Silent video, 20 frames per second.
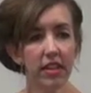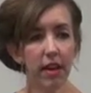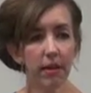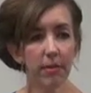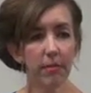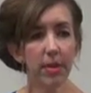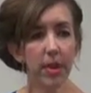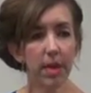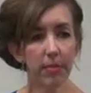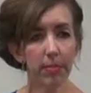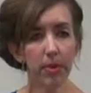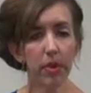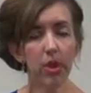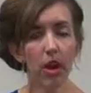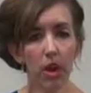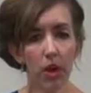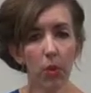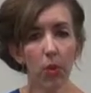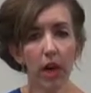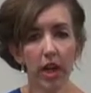of people
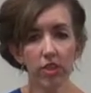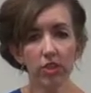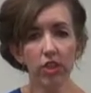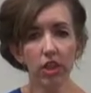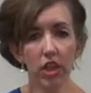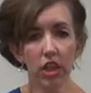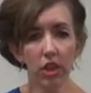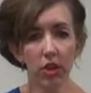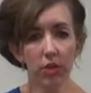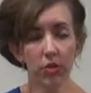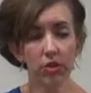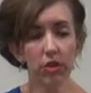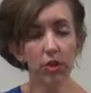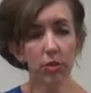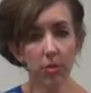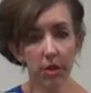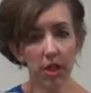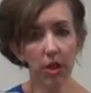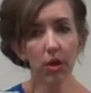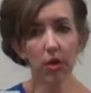are watching you
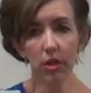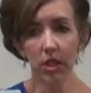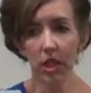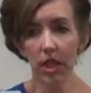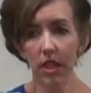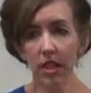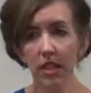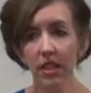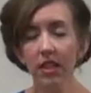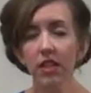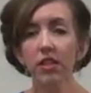to be holy,